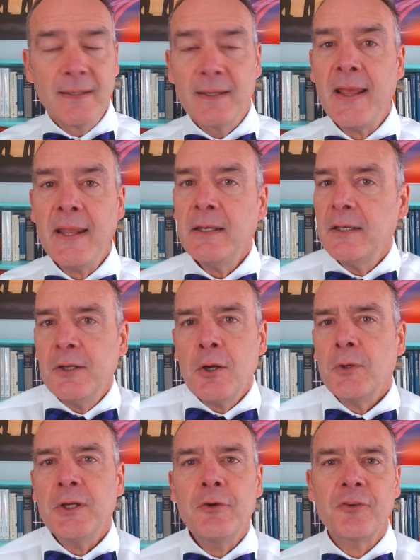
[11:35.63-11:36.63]
And then,
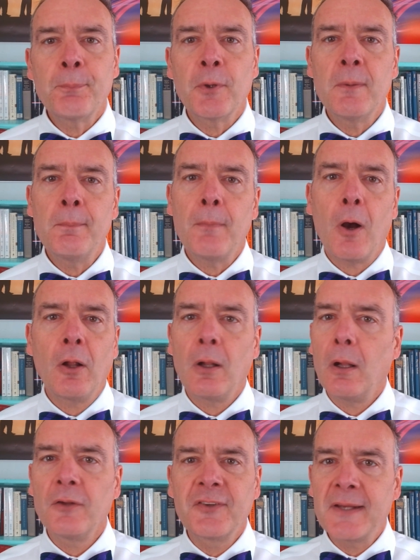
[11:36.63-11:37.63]
you just put them
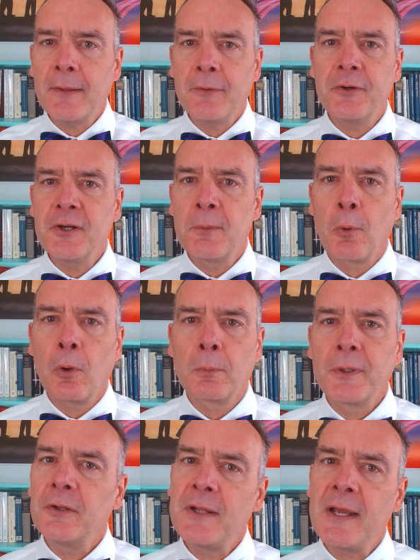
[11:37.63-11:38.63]
all together in your bowl
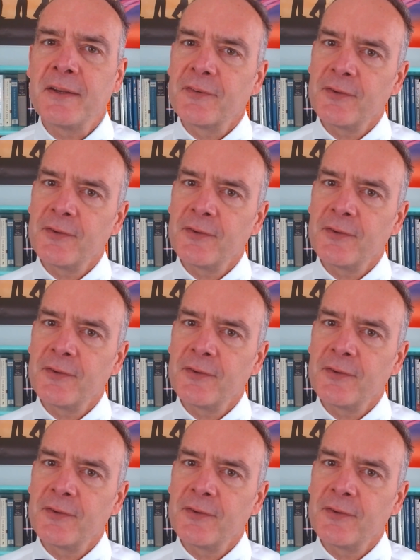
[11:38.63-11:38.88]
real nice,